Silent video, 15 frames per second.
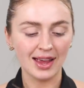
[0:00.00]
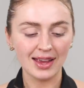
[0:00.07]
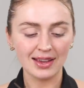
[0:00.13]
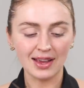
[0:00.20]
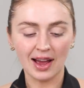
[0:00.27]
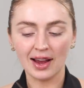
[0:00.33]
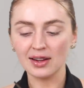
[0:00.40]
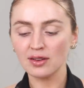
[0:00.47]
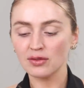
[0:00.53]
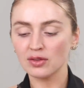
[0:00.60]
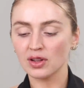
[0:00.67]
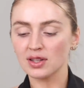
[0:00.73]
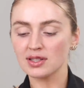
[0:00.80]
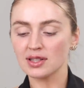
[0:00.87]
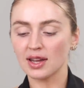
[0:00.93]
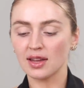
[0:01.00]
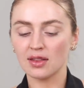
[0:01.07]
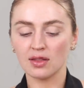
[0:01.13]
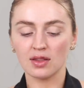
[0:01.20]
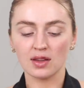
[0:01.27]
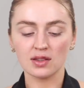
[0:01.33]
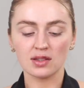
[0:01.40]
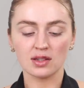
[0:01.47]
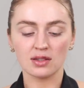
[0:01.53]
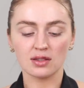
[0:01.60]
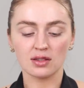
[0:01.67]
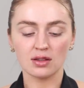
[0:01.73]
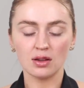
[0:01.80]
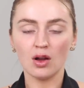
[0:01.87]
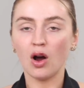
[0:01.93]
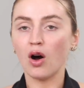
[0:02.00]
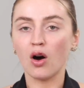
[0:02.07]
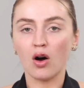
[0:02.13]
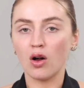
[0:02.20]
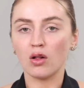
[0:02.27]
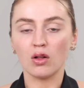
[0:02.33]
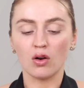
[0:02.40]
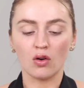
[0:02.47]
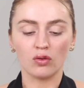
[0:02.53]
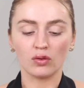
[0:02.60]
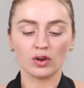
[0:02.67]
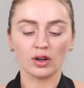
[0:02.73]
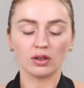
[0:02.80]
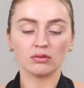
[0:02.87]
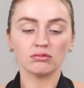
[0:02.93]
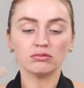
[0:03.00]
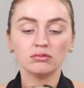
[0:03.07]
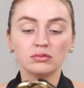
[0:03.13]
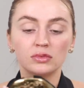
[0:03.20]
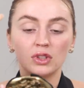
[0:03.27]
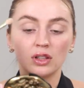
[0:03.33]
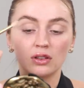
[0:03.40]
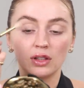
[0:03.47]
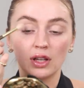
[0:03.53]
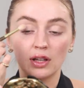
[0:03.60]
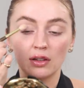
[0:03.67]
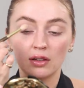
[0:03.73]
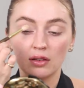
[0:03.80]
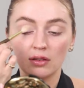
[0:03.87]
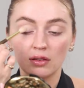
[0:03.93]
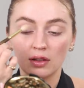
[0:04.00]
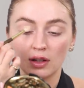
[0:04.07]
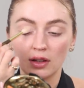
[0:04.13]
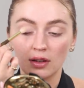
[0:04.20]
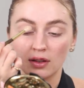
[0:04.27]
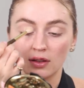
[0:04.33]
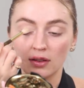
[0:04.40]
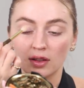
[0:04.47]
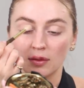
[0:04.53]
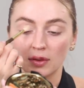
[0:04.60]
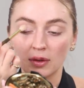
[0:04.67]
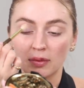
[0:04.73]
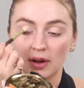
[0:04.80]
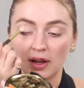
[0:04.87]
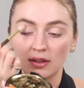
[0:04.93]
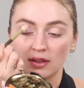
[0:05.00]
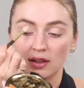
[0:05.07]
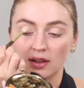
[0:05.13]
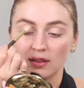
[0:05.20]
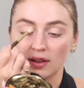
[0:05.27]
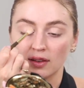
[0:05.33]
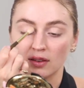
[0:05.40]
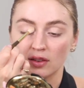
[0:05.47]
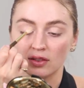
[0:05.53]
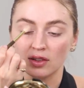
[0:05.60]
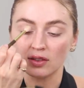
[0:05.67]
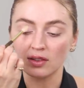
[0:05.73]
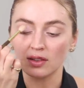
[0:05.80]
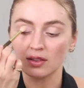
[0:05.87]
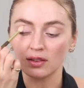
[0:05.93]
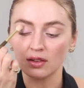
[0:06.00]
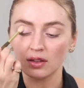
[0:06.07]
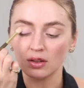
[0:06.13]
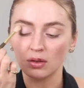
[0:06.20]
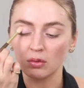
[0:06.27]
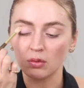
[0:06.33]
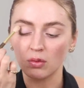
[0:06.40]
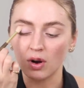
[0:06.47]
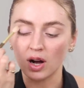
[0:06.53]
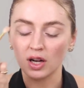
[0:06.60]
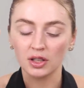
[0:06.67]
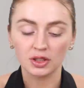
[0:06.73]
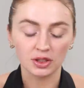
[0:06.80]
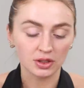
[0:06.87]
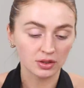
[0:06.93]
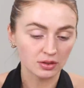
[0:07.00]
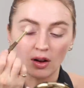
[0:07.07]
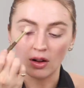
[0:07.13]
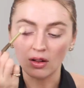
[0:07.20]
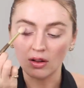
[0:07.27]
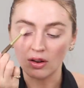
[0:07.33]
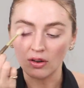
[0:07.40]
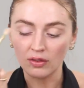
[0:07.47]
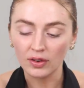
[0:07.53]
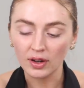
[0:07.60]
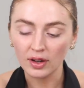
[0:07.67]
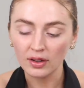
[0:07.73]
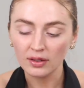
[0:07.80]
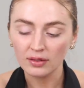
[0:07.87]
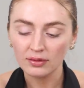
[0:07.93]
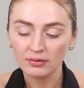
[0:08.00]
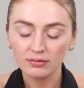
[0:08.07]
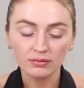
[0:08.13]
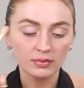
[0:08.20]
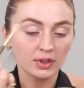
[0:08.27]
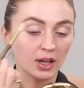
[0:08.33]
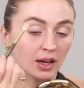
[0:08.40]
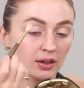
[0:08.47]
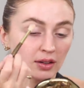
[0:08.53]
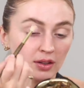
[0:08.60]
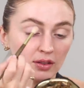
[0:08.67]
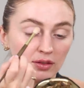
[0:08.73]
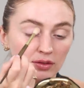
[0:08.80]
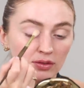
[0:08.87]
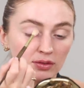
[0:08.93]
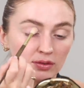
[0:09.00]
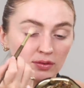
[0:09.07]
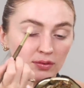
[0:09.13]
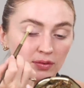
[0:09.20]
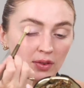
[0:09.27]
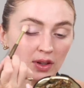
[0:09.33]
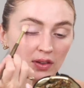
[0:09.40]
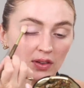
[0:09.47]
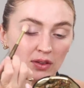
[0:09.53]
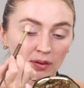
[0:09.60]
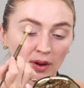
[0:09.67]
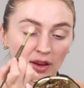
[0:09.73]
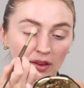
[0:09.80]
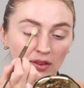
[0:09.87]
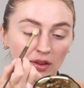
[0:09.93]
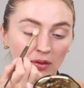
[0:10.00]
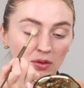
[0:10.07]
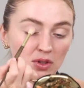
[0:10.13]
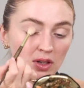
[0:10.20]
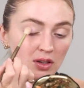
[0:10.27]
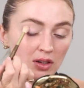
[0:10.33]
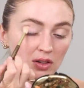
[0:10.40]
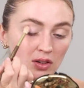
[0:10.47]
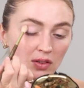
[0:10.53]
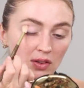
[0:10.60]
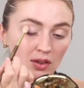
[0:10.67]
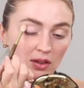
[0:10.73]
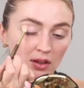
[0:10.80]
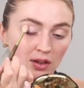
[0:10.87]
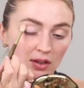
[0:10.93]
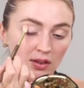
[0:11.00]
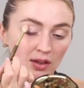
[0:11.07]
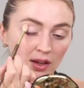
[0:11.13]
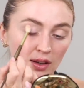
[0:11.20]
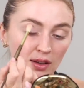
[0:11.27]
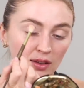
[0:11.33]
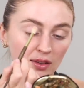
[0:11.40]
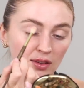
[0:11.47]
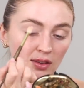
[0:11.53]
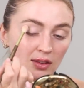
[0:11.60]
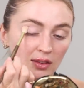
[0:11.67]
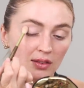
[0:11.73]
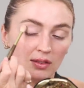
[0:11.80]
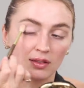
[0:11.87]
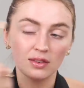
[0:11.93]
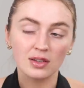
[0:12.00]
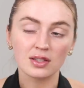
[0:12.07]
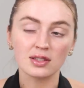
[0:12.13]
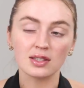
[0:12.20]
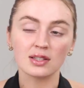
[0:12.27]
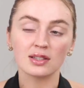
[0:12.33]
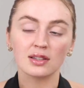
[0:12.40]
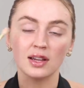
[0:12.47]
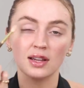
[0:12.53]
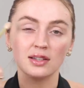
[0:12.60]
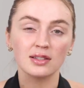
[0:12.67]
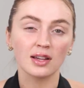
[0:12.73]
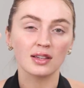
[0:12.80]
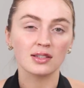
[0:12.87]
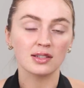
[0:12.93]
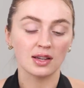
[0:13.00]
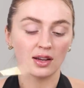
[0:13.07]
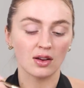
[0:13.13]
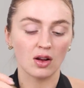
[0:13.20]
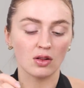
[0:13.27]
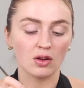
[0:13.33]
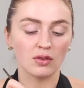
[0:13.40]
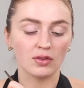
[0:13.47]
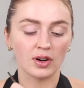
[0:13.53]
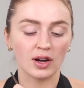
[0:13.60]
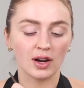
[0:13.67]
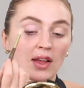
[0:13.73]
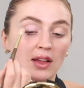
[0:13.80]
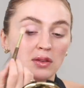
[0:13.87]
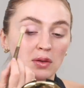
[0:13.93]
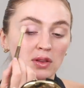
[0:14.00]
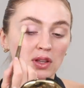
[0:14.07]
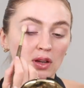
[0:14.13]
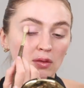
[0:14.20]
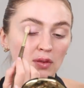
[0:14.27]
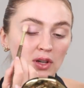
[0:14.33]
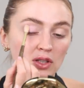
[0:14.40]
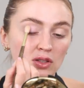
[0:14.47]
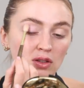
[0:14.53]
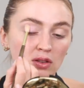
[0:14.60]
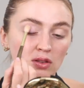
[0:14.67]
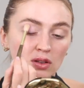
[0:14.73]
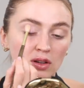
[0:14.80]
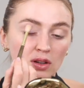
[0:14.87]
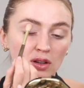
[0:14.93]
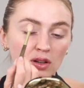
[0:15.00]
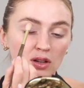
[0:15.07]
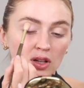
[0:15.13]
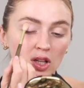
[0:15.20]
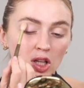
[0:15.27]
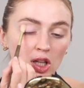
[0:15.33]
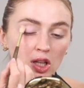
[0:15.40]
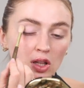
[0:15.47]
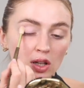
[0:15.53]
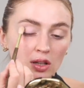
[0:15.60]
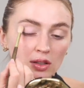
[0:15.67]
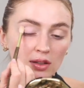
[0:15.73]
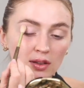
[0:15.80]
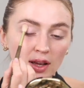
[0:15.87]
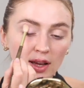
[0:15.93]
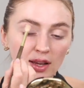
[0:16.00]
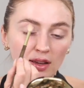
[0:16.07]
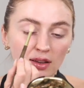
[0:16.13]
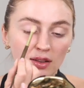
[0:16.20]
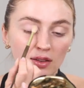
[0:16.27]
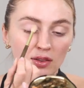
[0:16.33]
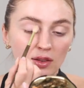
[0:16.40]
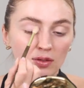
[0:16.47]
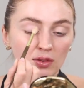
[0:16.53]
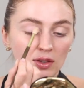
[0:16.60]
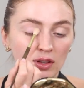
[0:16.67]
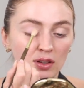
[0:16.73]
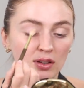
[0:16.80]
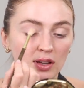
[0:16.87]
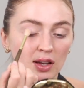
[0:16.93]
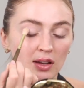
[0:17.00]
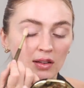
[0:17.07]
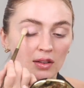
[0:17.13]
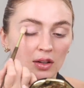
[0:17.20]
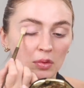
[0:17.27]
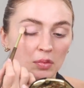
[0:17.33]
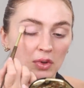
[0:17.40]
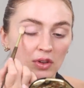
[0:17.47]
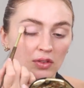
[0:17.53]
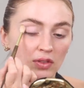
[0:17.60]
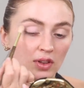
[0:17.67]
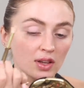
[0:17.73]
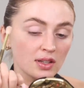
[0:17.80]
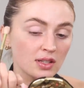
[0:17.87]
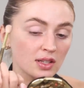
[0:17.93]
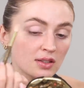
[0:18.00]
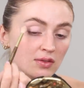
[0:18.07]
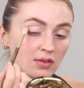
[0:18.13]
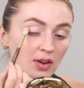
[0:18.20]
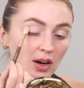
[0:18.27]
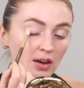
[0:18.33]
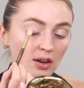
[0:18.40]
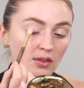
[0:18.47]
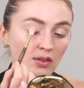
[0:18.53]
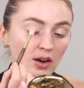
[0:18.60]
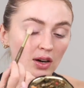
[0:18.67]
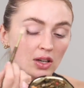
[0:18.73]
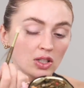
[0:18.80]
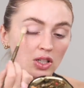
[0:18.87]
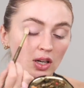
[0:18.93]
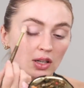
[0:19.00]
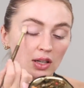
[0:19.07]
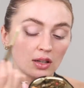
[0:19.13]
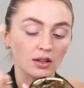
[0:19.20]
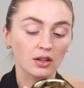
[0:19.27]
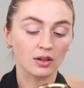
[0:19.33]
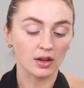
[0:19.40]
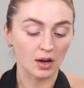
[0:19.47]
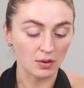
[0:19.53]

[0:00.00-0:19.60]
It kind of looks like this is all over the lid. In some capacity. Like, there's just this little wash all over, Kind of. This is my assumption. It just looks like it's just this light dusting all over that's what the original look looked like. So I'm just going to take a little bit of this. It's very, very chunky glittery.